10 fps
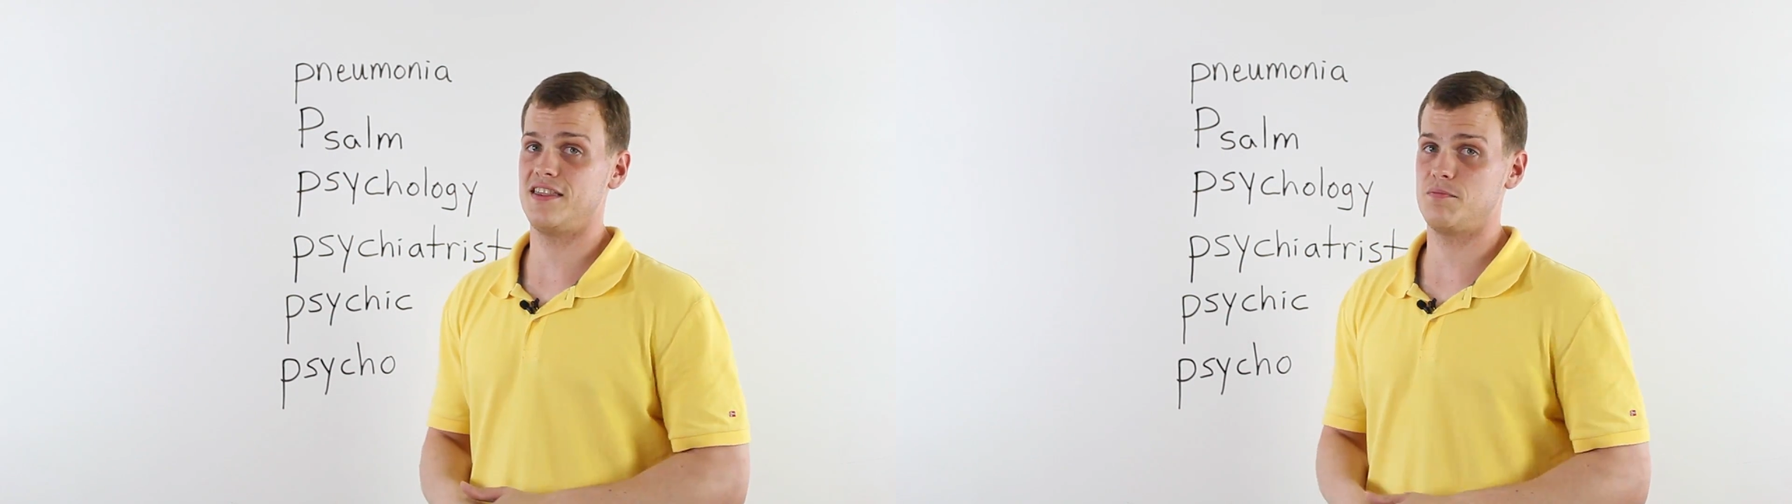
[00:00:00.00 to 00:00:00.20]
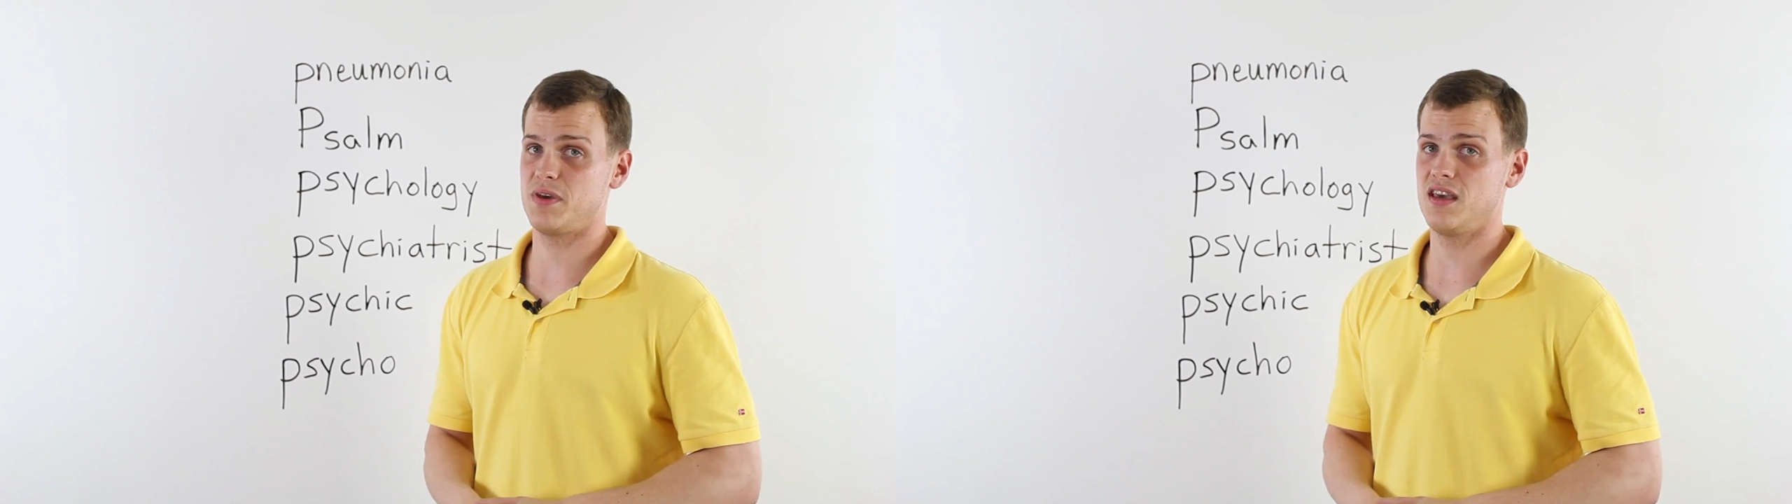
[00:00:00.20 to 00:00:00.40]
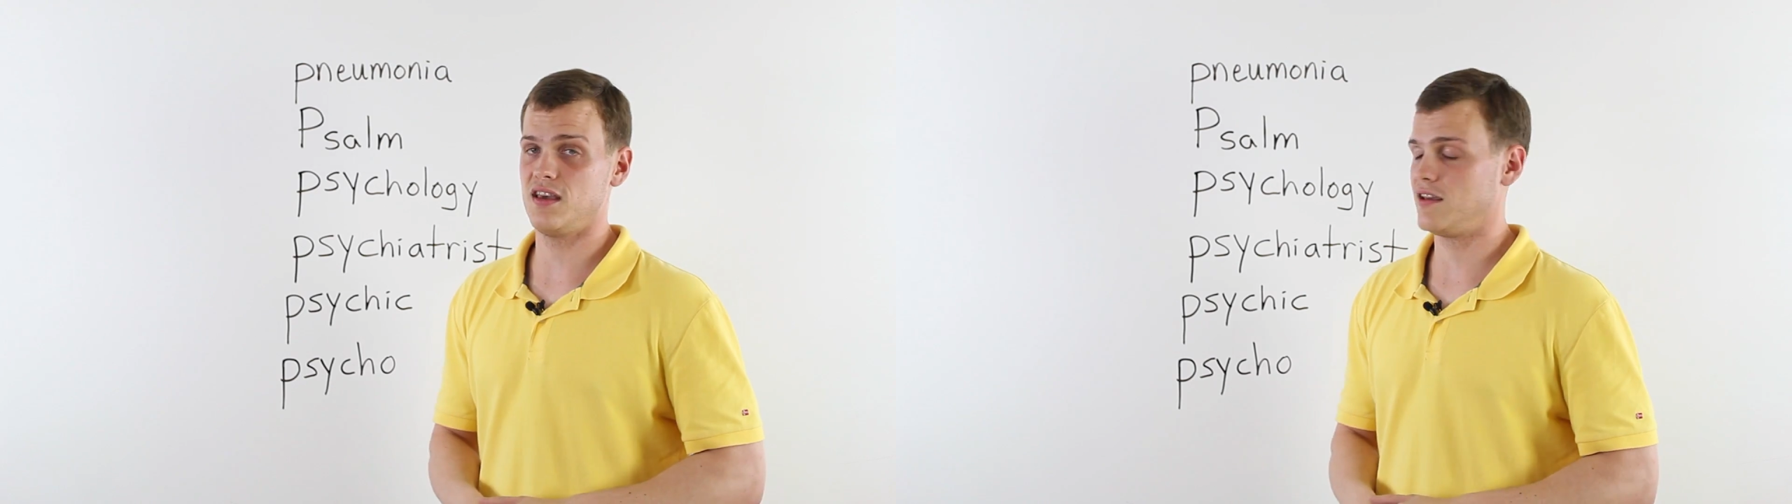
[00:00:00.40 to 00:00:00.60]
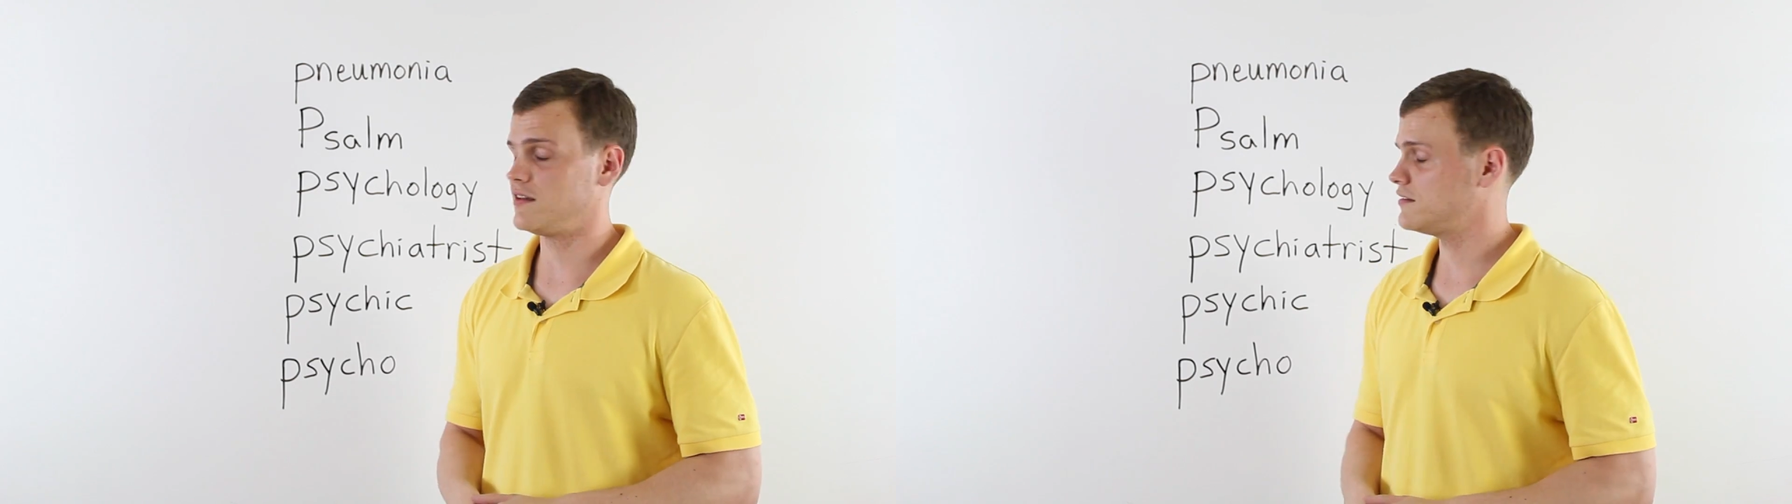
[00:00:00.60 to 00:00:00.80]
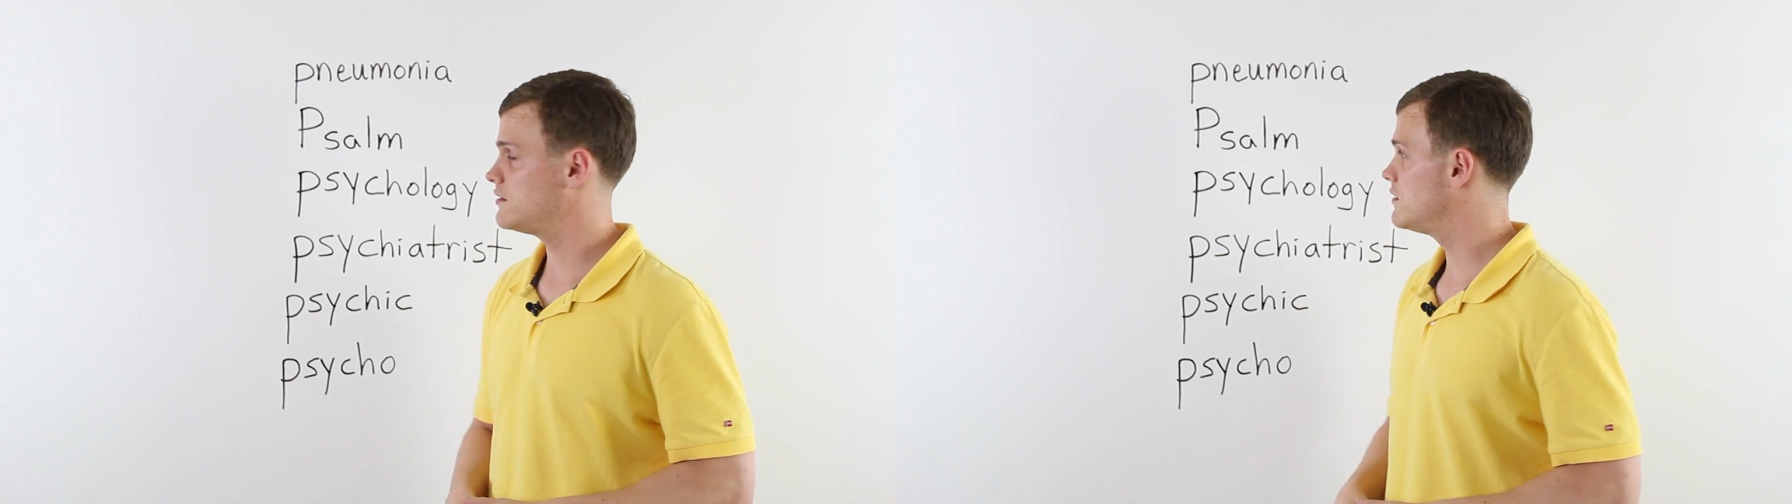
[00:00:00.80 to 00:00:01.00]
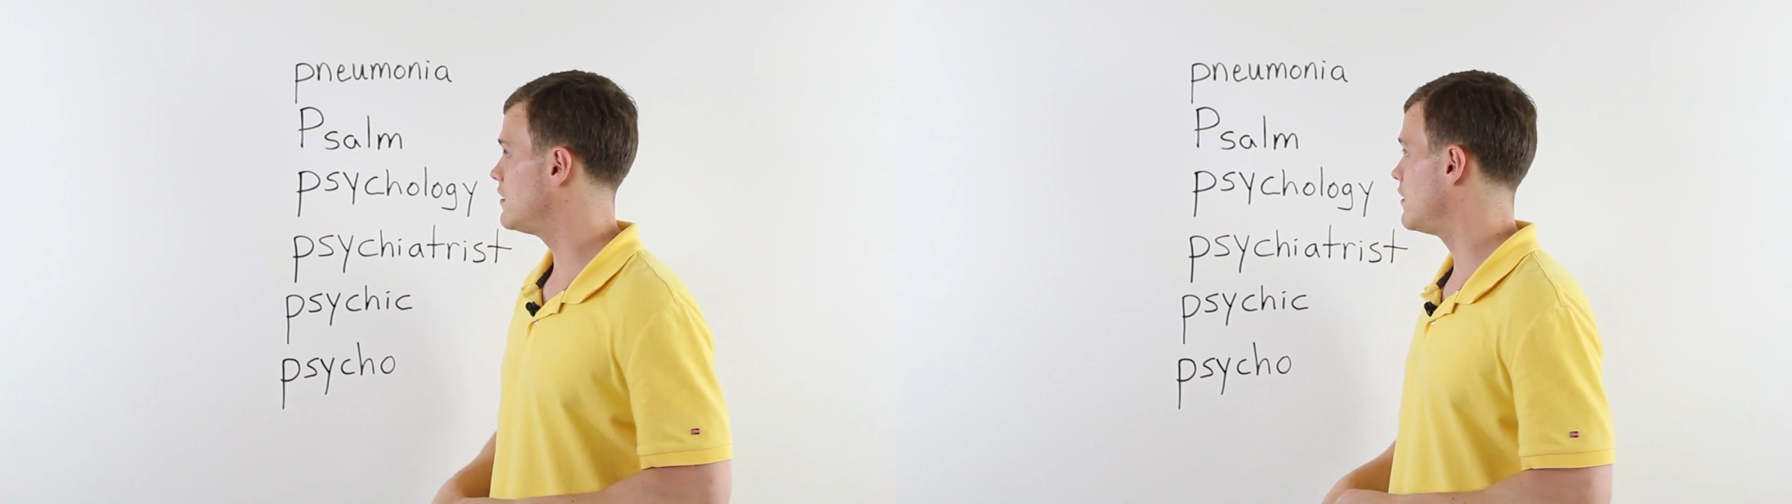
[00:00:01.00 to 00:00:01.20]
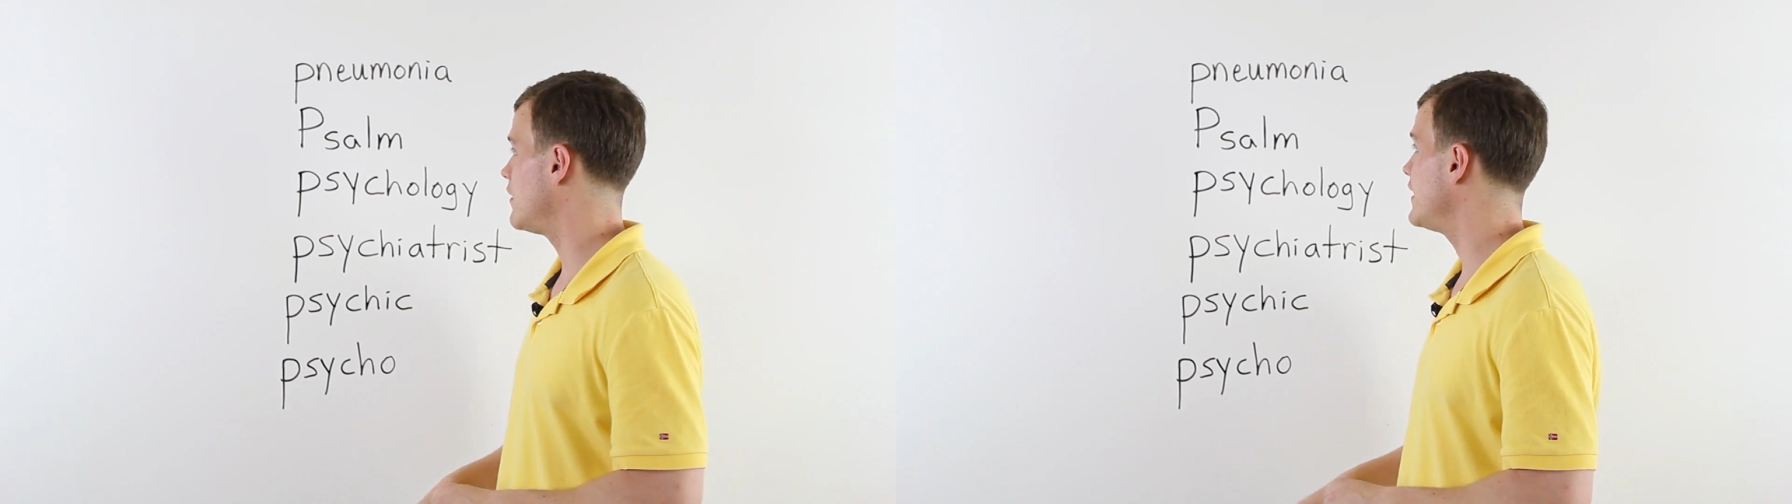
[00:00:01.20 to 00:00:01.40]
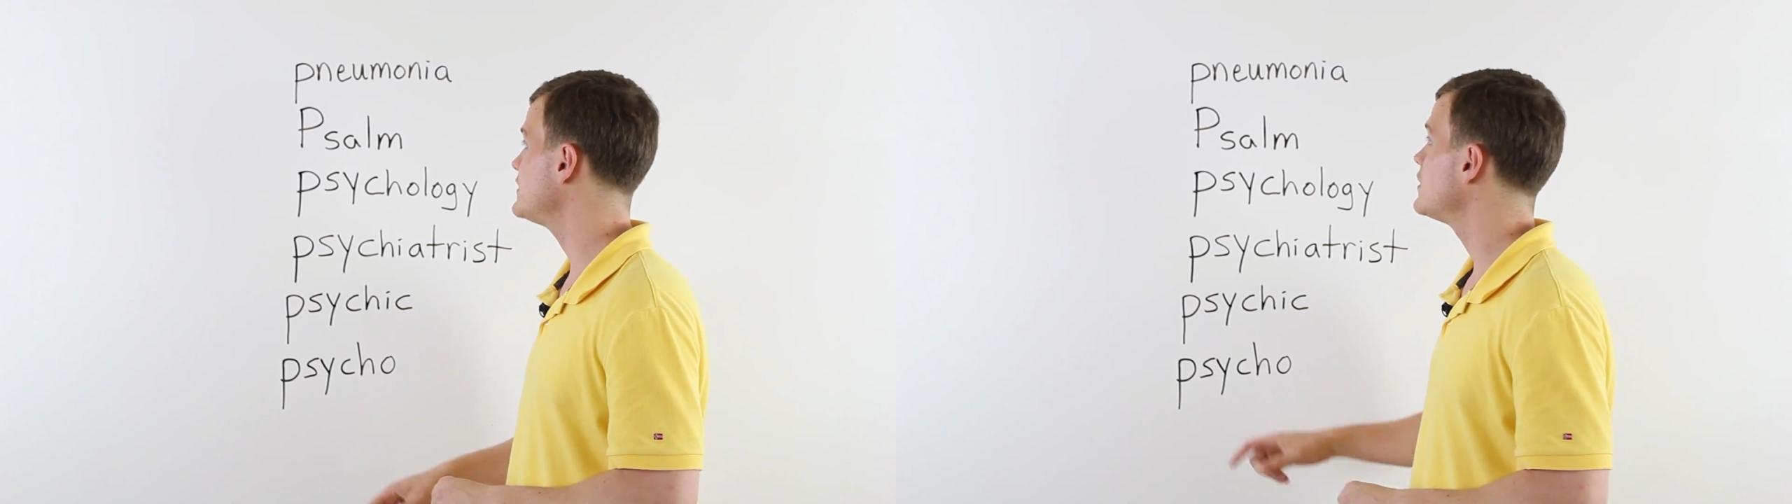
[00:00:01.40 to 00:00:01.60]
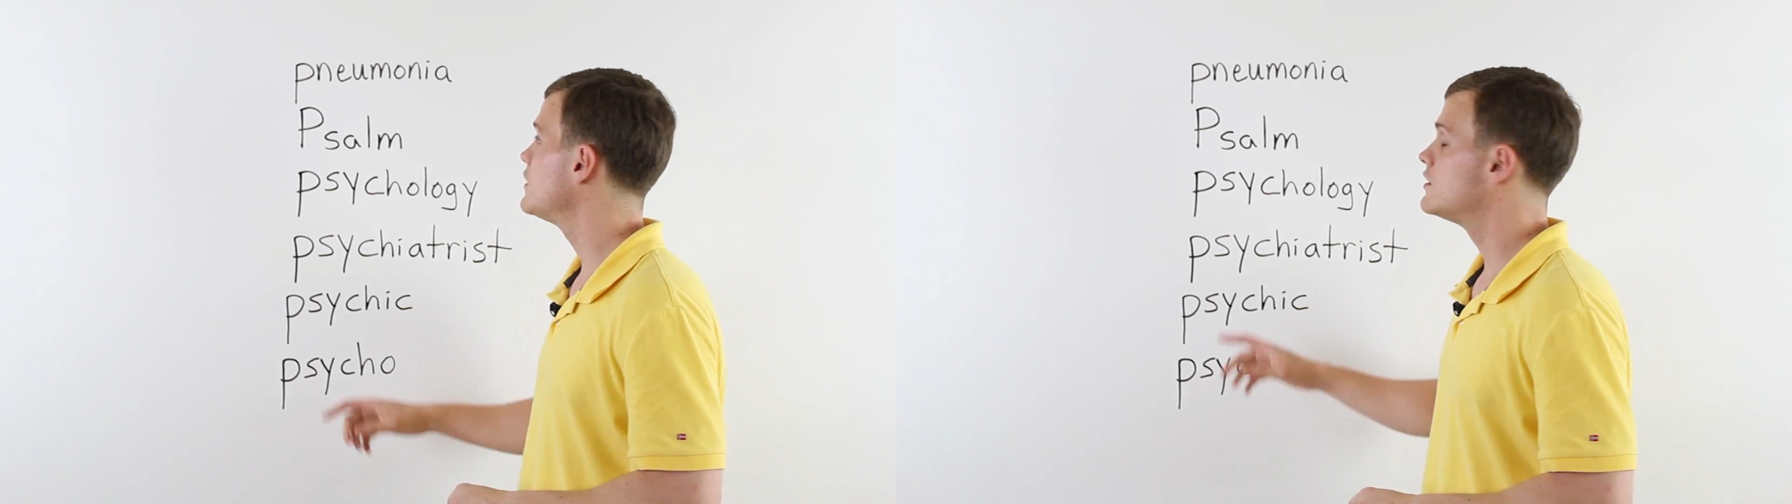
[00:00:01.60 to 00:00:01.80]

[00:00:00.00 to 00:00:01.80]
the P, all right?